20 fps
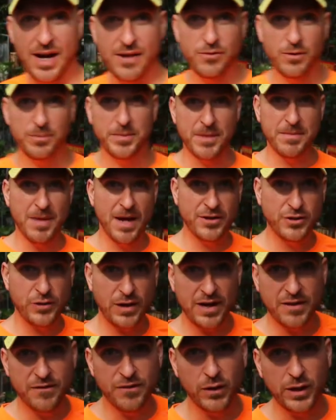ride will be my
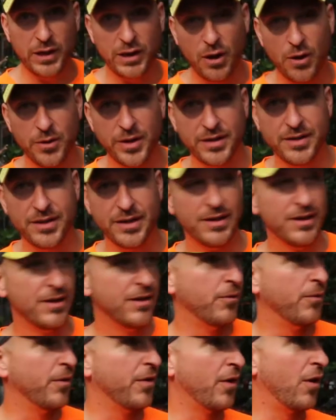trike fully loaded
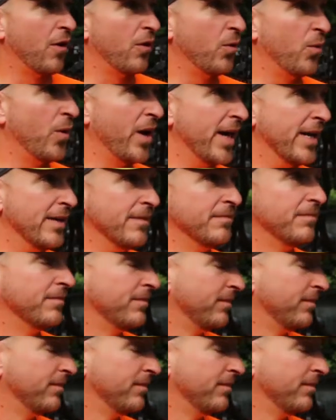with all the weight.